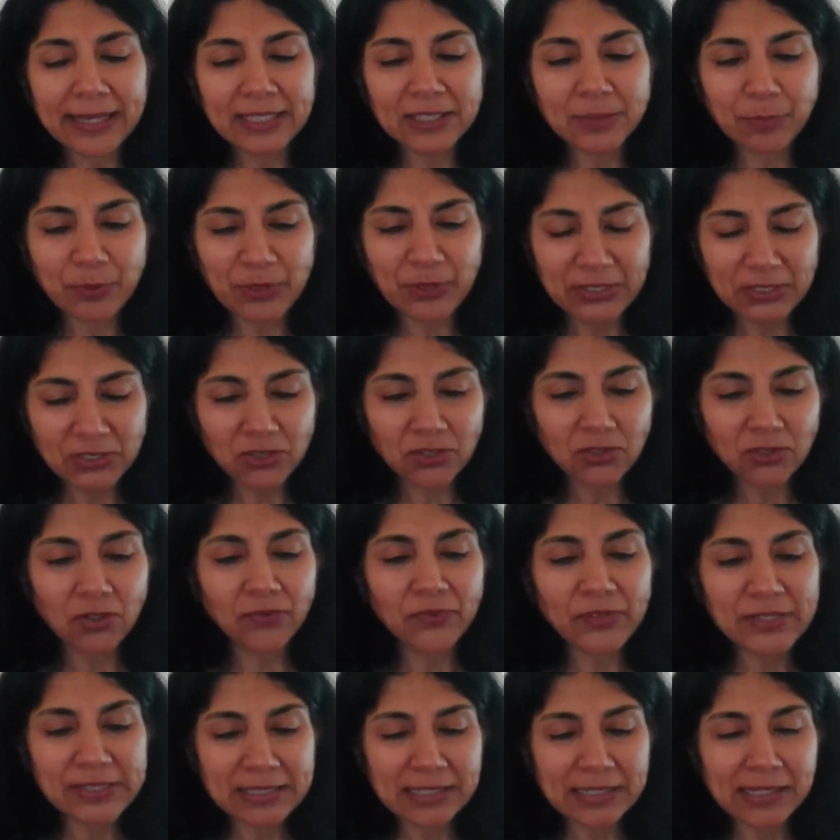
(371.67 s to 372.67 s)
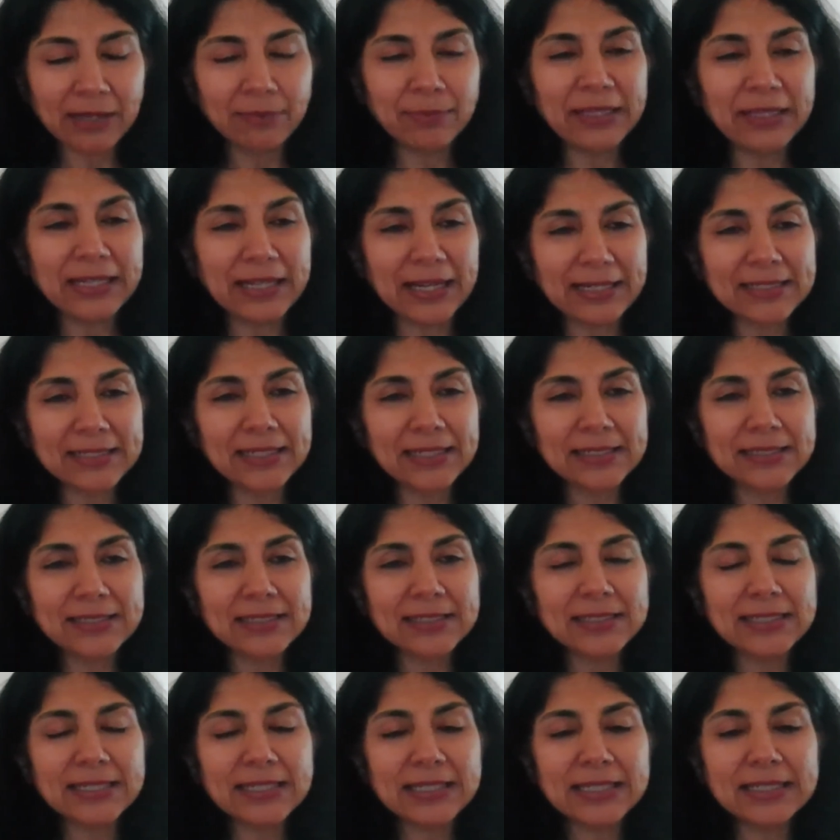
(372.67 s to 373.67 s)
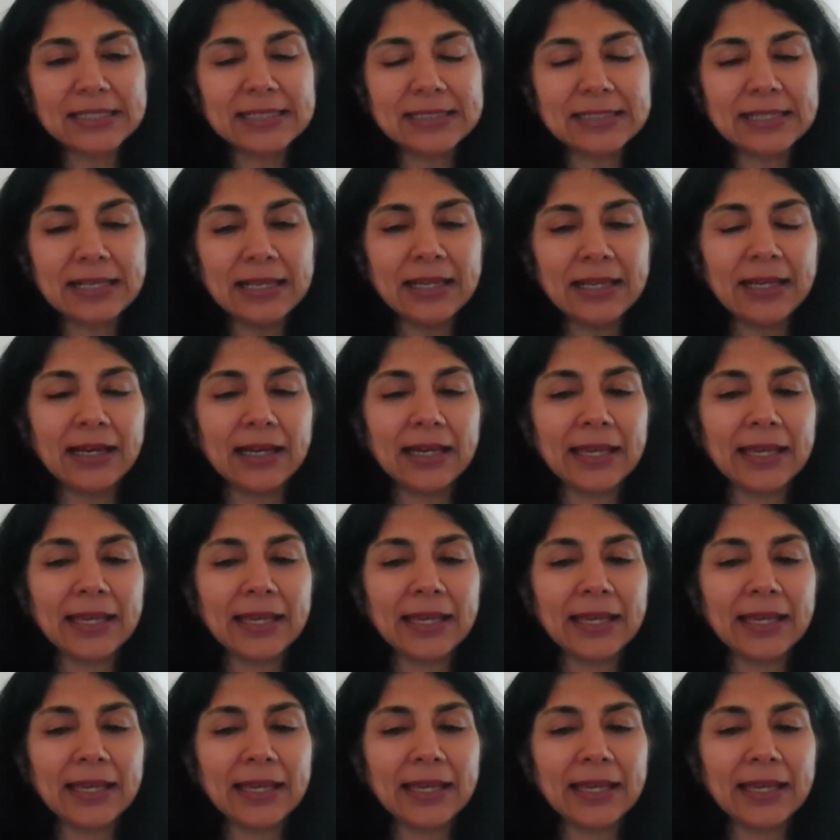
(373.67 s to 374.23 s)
expression of Islamic identities